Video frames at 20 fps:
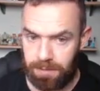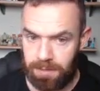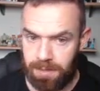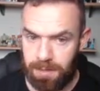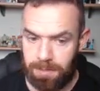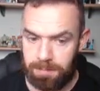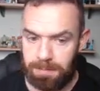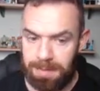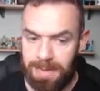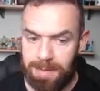
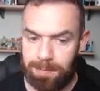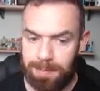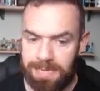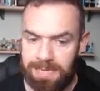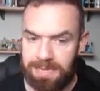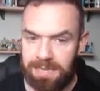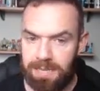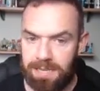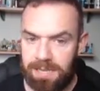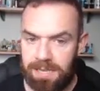
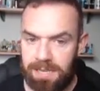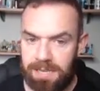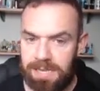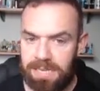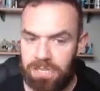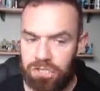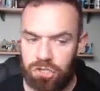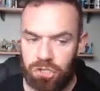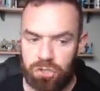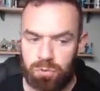Maybe
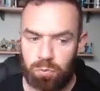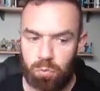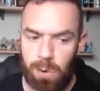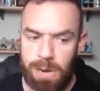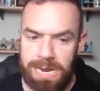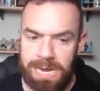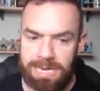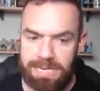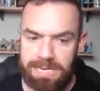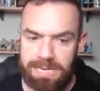he's just
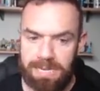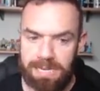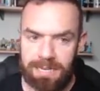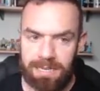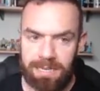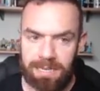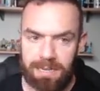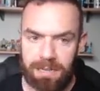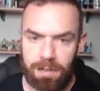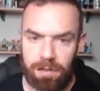
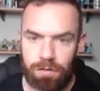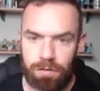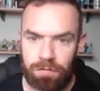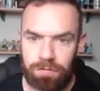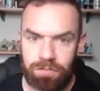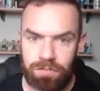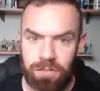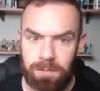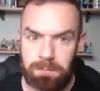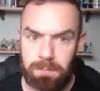waiting
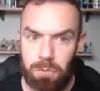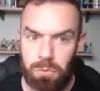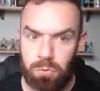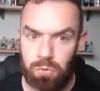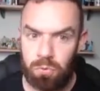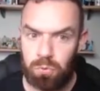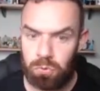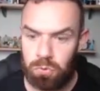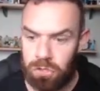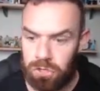for the
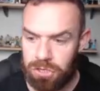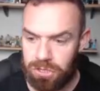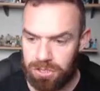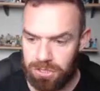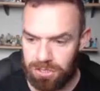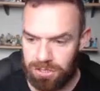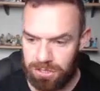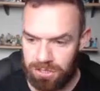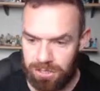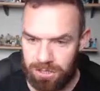moon
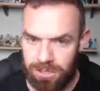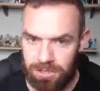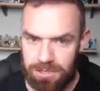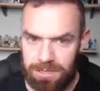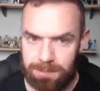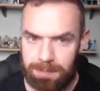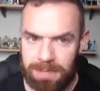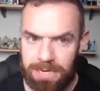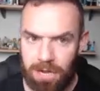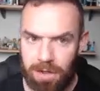
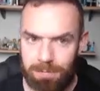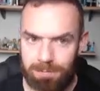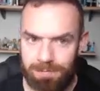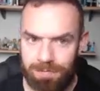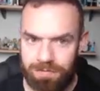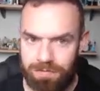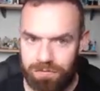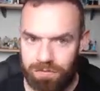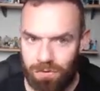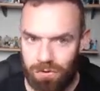to become
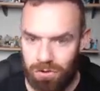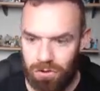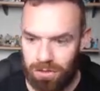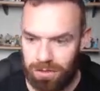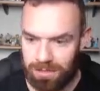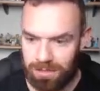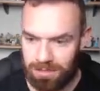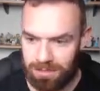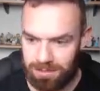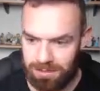
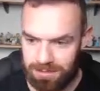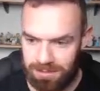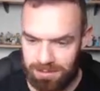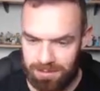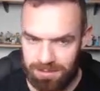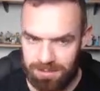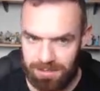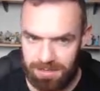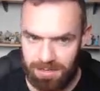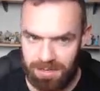full
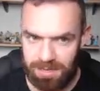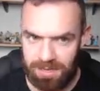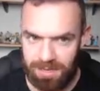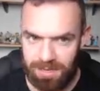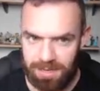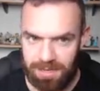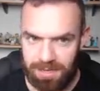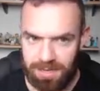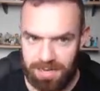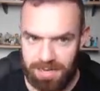
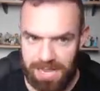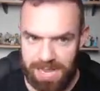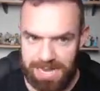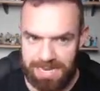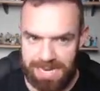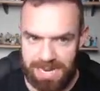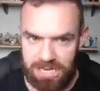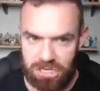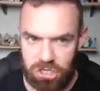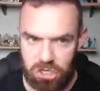and
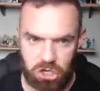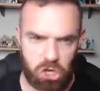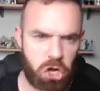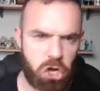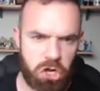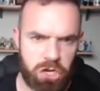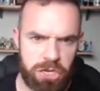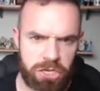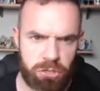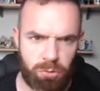then
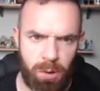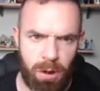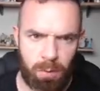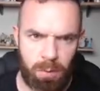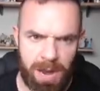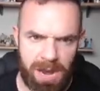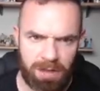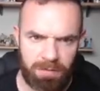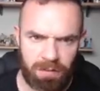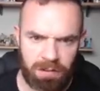turn into a
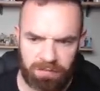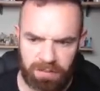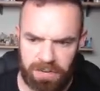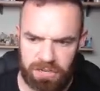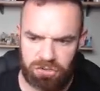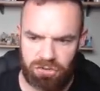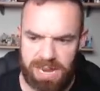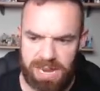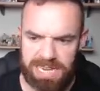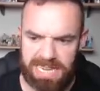werewolf
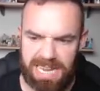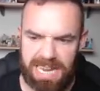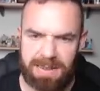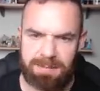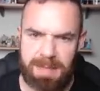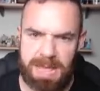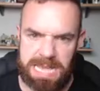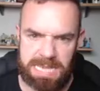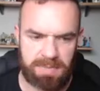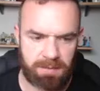and try and kill
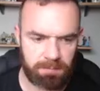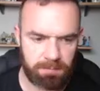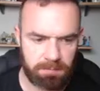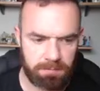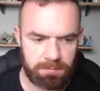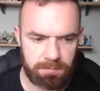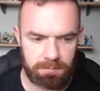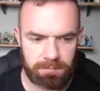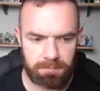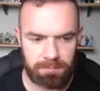me.
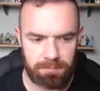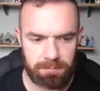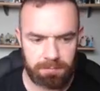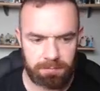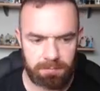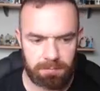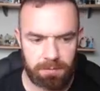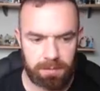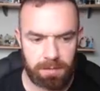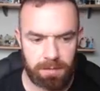
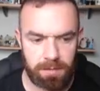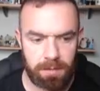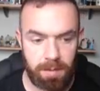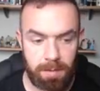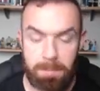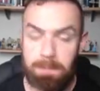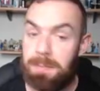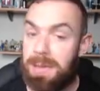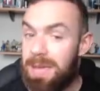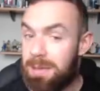
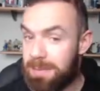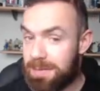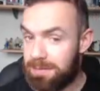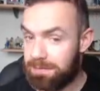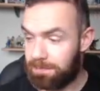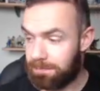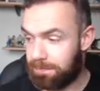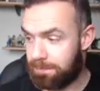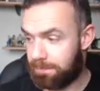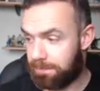Maybe.
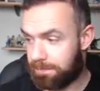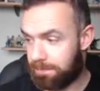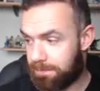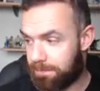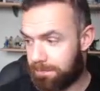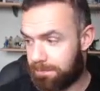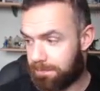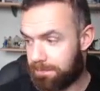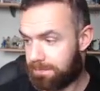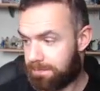
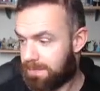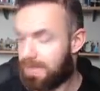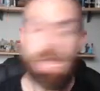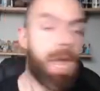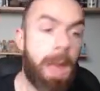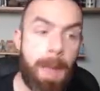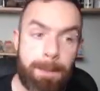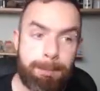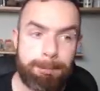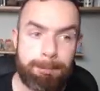
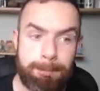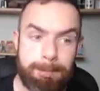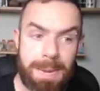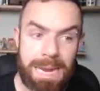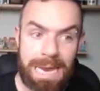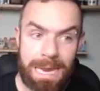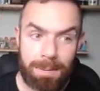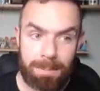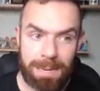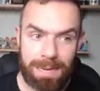
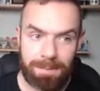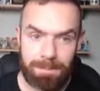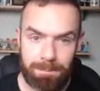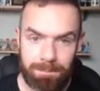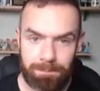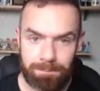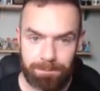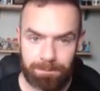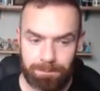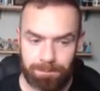Maybe.
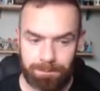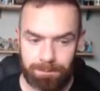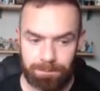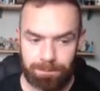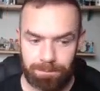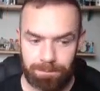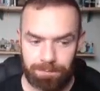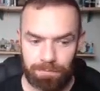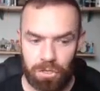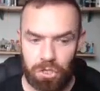
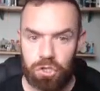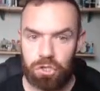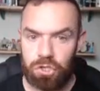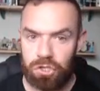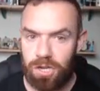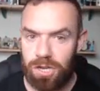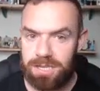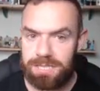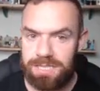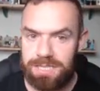
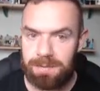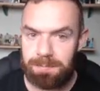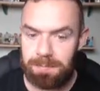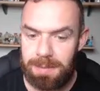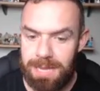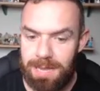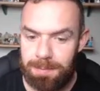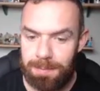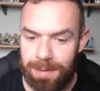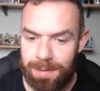Just
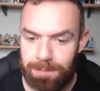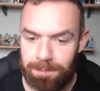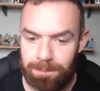maybe.